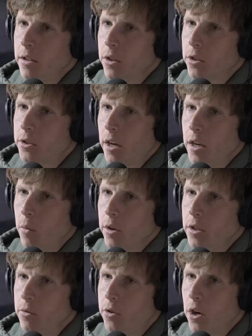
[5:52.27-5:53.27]
Your study where
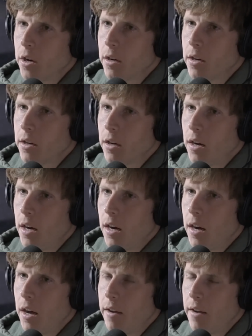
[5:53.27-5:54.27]
you took
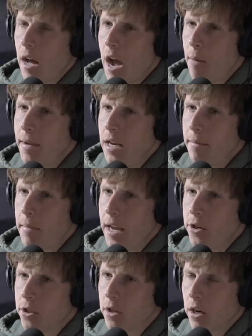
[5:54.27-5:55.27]
uh, how many
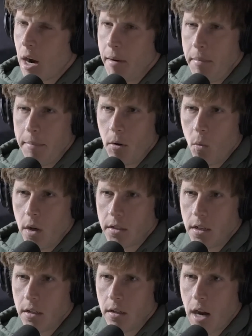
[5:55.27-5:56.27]
patient or how many people was
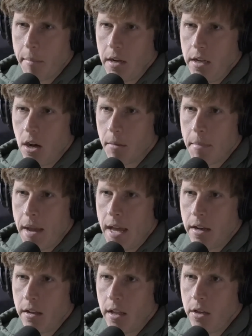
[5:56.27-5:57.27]
it? Or how many young
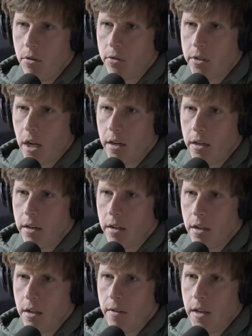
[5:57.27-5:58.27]
men that you studied
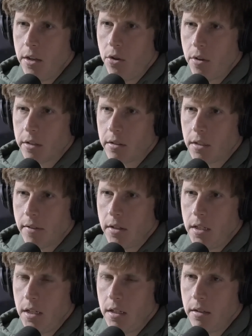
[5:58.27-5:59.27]
in
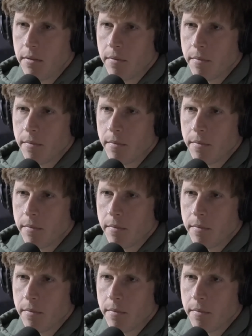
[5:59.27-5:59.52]
2017?